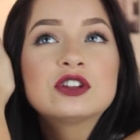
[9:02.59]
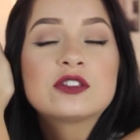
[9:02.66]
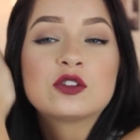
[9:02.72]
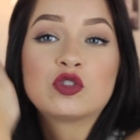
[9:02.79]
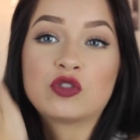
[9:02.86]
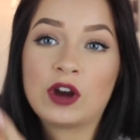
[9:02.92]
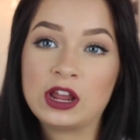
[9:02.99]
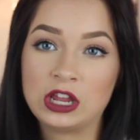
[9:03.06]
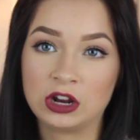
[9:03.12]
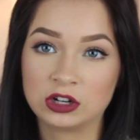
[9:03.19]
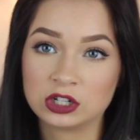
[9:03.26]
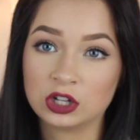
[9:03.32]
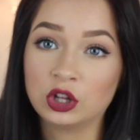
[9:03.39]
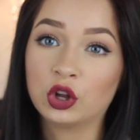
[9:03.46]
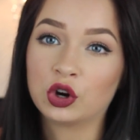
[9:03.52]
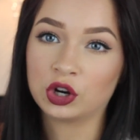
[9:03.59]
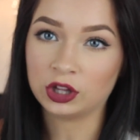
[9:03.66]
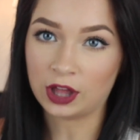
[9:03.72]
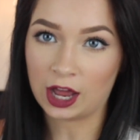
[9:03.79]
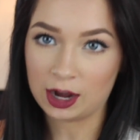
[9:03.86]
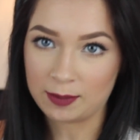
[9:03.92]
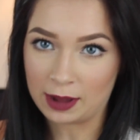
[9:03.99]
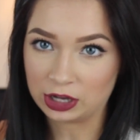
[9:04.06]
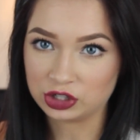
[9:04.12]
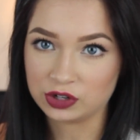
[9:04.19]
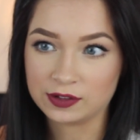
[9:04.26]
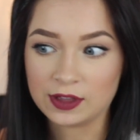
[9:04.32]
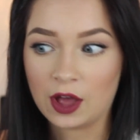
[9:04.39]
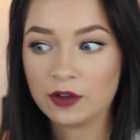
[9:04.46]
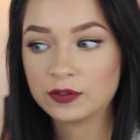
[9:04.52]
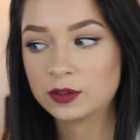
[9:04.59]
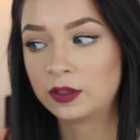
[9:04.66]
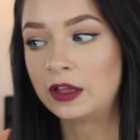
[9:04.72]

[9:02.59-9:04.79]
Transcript: just a great year to learn a lot about yourself.